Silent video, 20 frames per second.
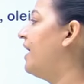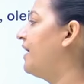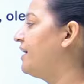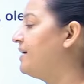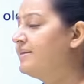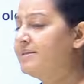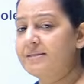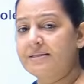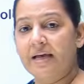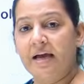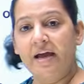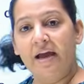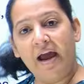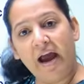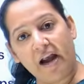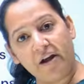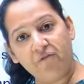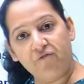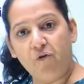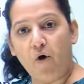ions
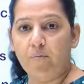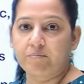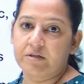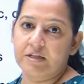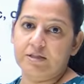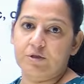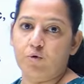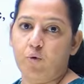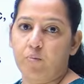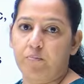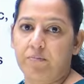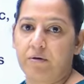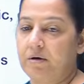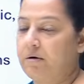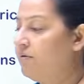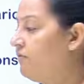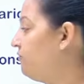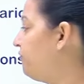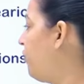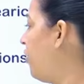and form the soap,
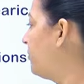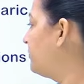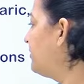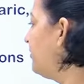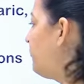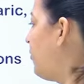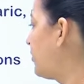form the